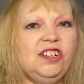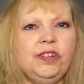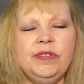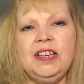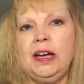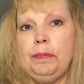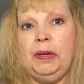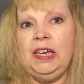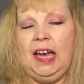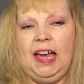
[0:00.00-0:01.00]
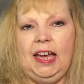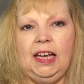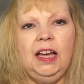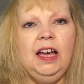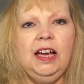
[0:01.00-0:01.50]
She was like a
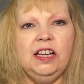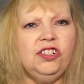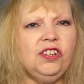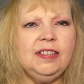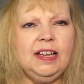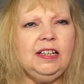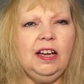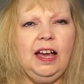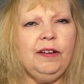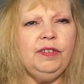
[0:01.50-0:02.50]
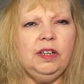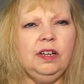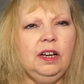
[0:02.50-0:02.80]
PA. And she's like, have you,